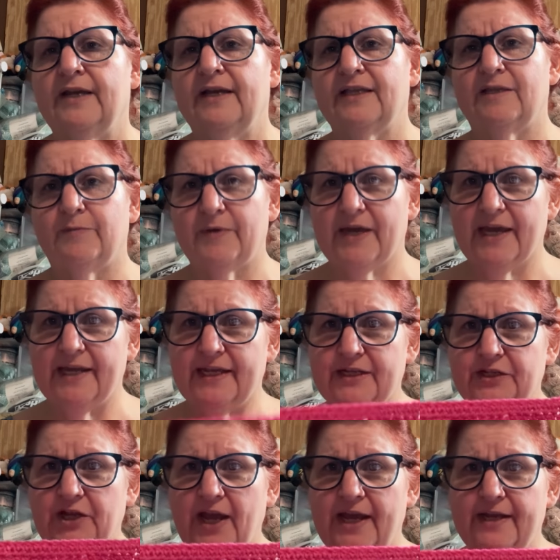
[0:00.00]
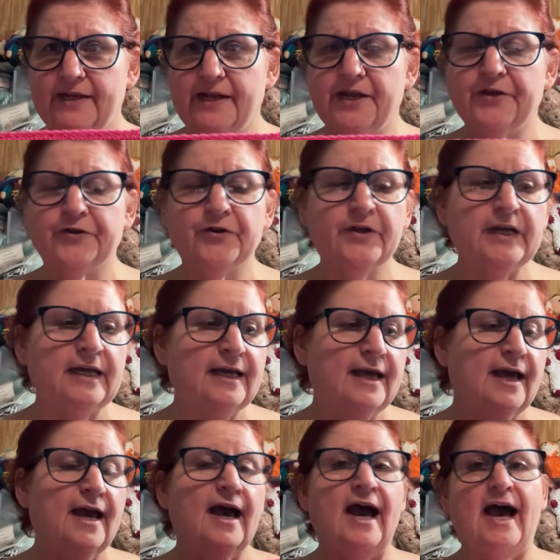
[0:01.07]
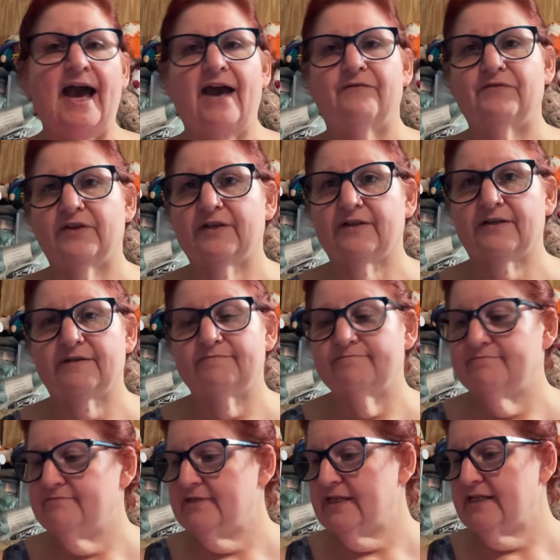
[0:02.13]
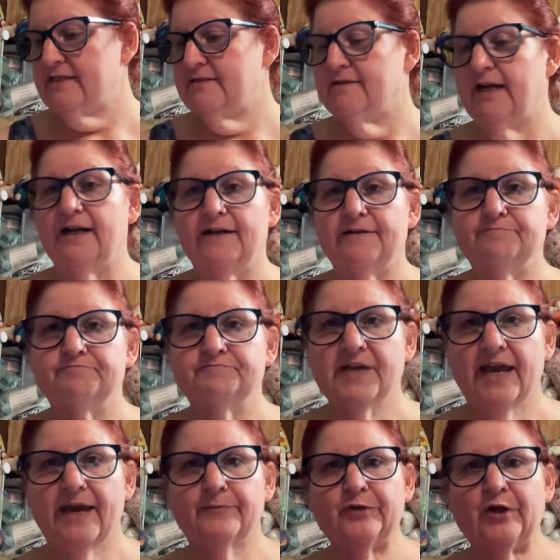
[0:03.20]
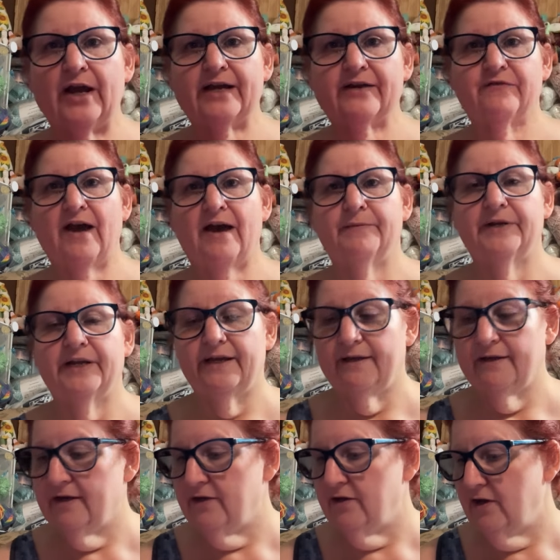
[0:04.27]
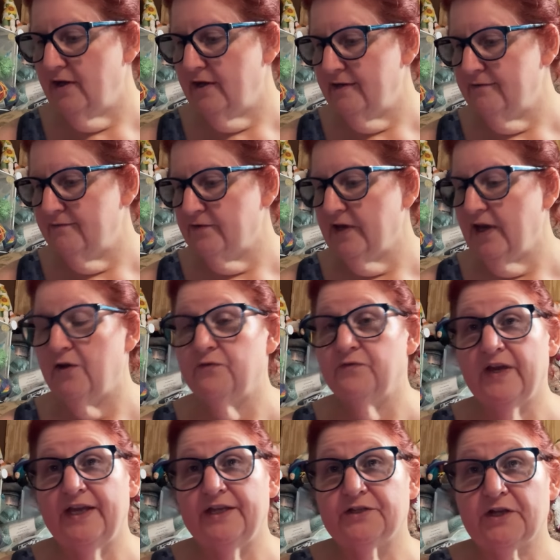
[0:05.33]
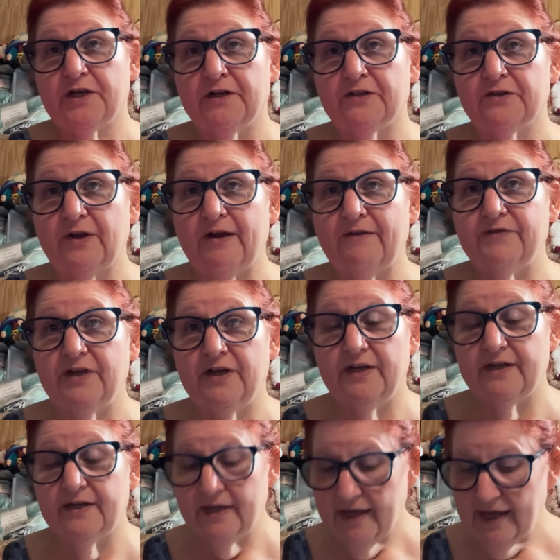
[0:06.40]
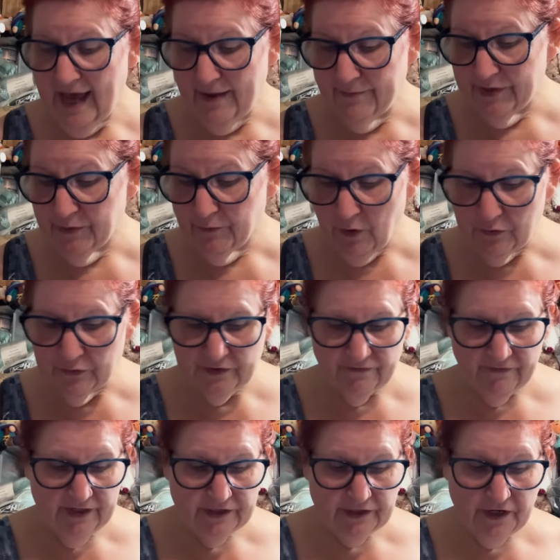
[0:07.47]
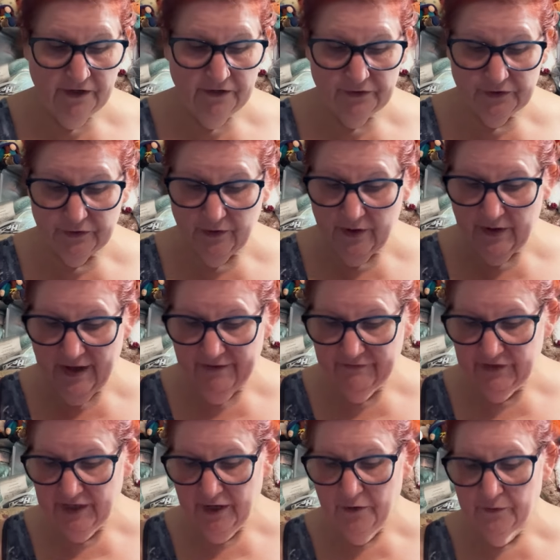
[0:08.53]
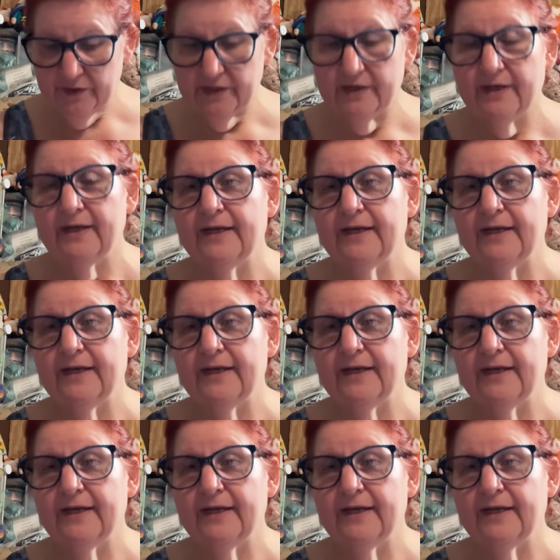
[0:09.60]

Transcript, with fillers: the beginning chain here, I haven't uh, kept track of how many uh, of, of each color I've done, how many rows of each color, so I'll have to go and